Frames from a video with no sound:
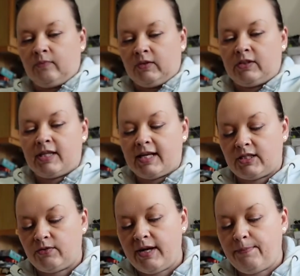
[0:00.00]
So that's
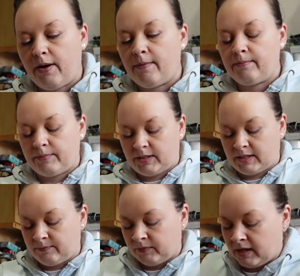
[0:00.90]
3
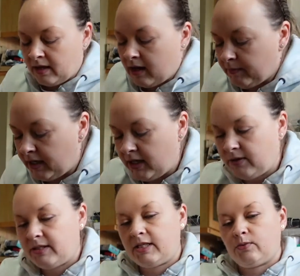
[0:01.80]
pumps. I'm going to
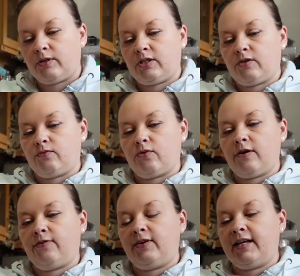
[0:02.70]
use this one to
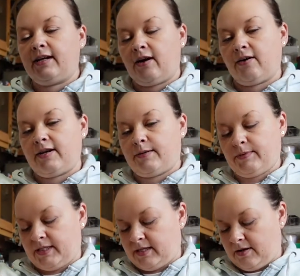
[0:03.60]
roughly guide
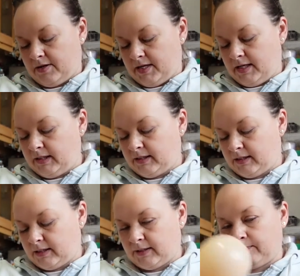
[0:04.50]
my
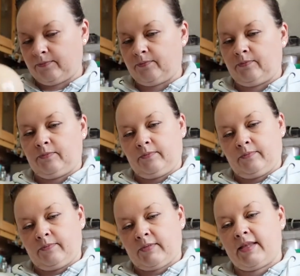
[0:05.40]
size,
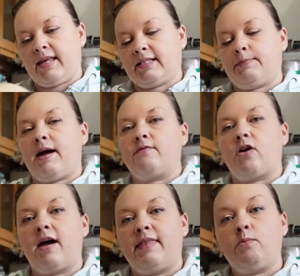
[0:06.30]
and that's about
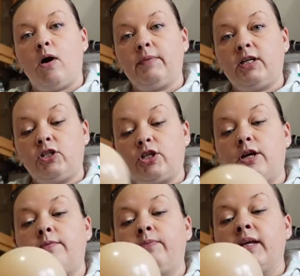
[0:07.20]
right. Then what I'm going to
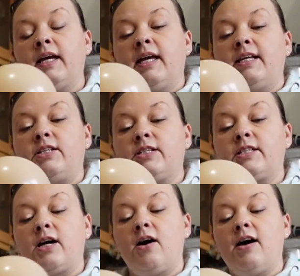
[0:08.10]
do is just
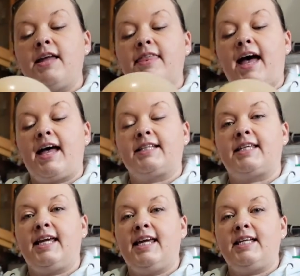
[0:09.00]
tie that
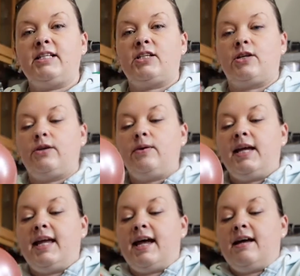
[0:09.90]
into
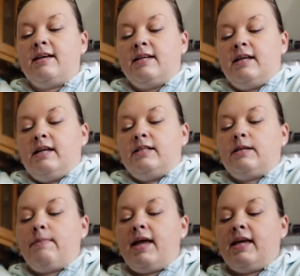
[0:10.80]
here
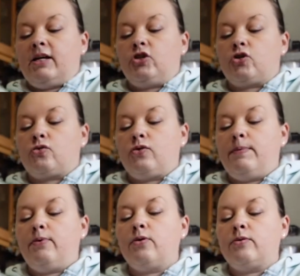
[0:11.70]
to make a
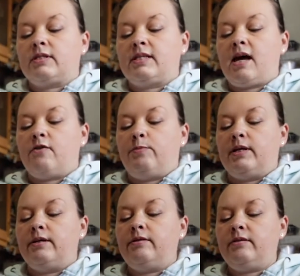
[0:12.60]
triple set of
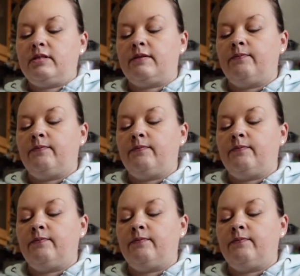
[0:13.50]
balloons.